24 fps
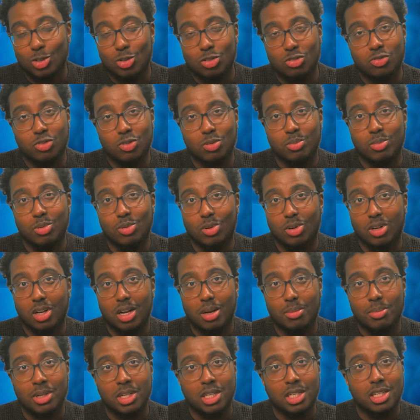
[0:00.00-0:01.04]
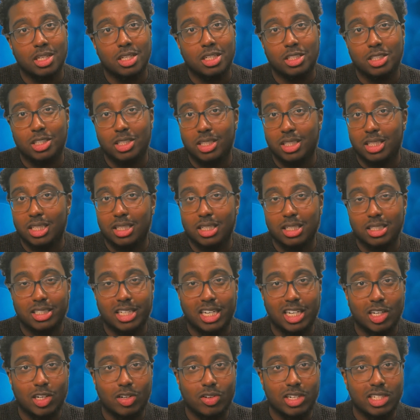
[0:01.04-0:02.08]
Football Club. Do you think the
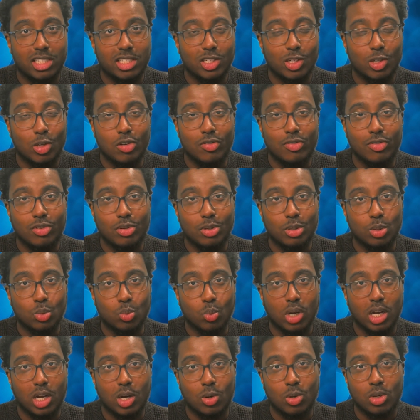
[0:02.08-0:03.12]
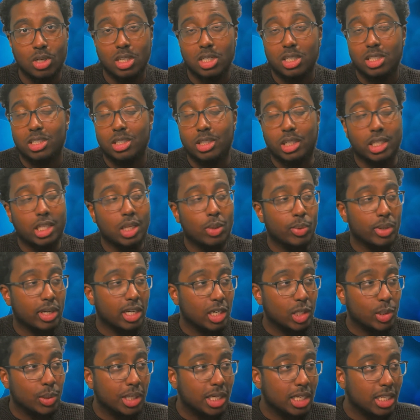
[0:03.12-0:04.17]
title race is over as well? Do you think we can
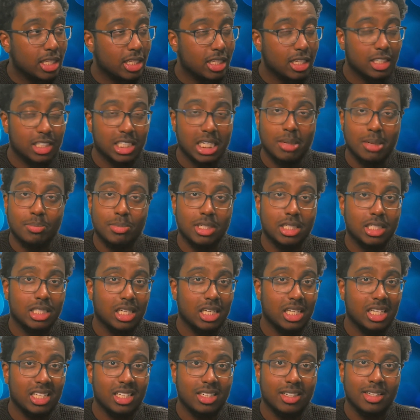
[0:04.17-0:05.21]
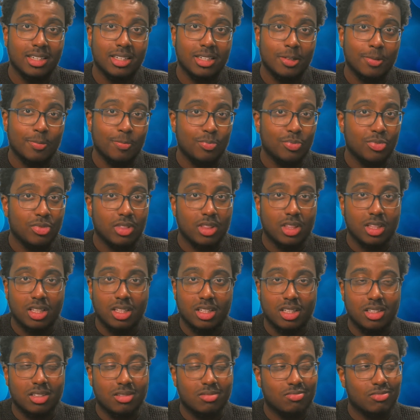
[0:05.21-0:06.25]
do anything in the Champions League?
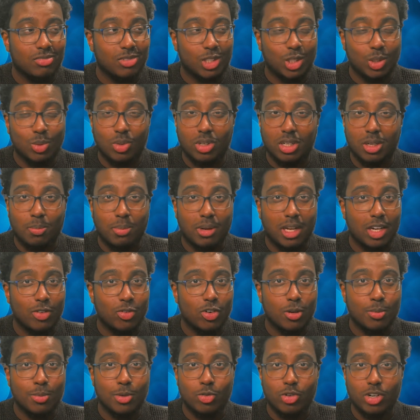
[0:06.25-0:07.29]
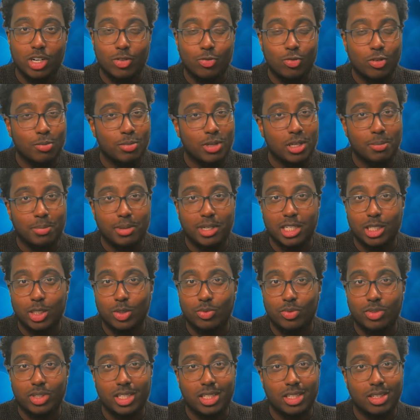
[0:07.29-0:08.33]
Do you want to play Real Madrid if we beat
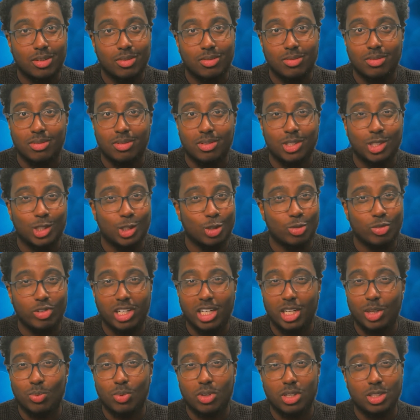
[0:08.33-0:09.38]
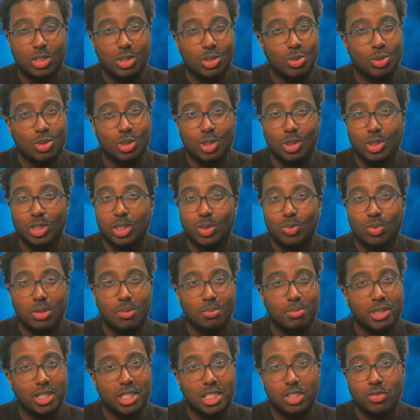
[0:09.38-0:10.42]
PSV? Do you really want to, or do you just want
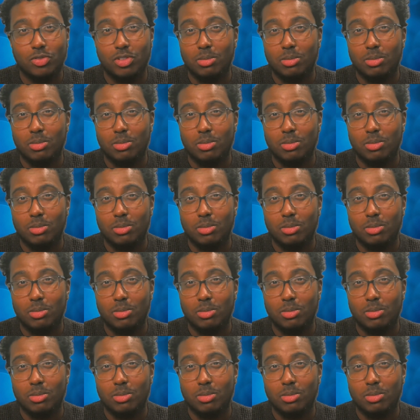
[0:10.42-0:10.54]
PSV?